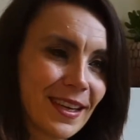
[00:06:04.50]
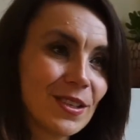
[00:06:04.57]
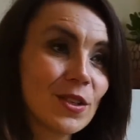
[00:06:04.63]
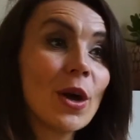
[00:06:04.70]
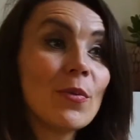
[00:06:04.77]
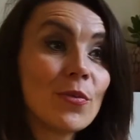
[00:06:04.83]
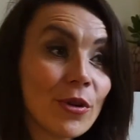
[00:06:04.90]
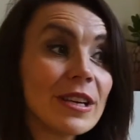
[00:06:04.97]
So
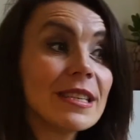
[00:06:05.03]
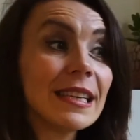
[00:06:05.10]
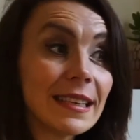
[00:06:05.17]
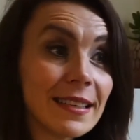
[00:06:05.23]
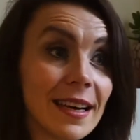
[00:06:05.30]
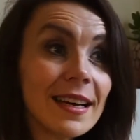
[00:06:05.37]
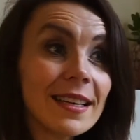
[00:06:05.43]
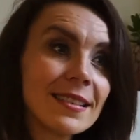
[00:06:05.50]
embracing
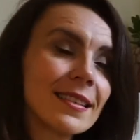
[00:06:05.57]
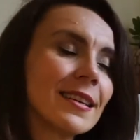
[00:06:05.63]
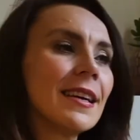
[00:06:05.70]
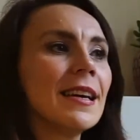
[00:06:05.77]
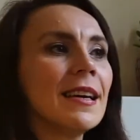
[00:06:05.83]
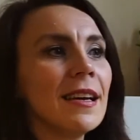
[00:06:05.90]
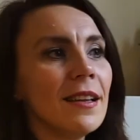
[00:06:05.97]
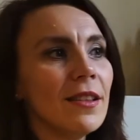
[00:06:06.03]
that,
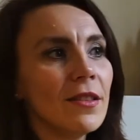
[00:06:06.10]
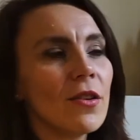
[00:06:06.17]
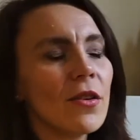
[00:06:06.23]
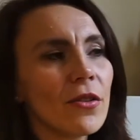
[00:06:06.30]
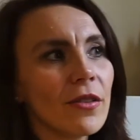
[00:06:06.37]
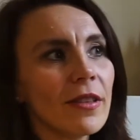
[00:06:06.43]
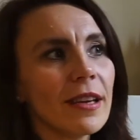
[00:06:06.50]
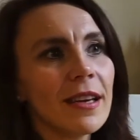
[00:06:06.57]
not
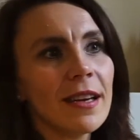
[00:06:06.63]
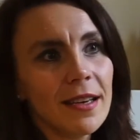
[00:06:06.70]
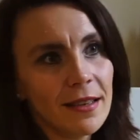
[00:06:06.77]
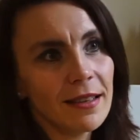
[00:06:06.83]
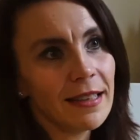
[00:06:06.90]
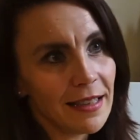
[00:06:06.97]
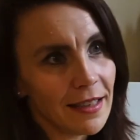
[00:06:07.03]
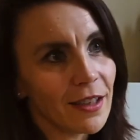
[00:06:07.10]
only in
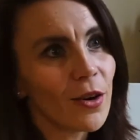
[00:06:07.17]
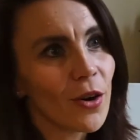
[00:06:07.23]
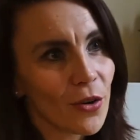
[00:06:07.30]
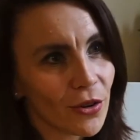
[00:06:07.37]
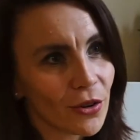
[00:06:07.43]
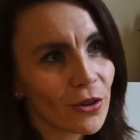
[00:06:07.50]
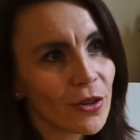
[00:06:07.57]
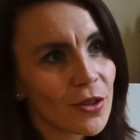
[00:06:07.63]
leading
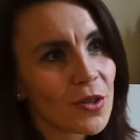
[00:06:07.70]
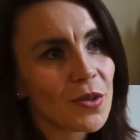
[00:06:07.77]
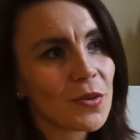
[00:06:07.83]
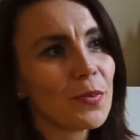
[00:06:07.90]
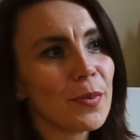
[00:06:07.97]
others,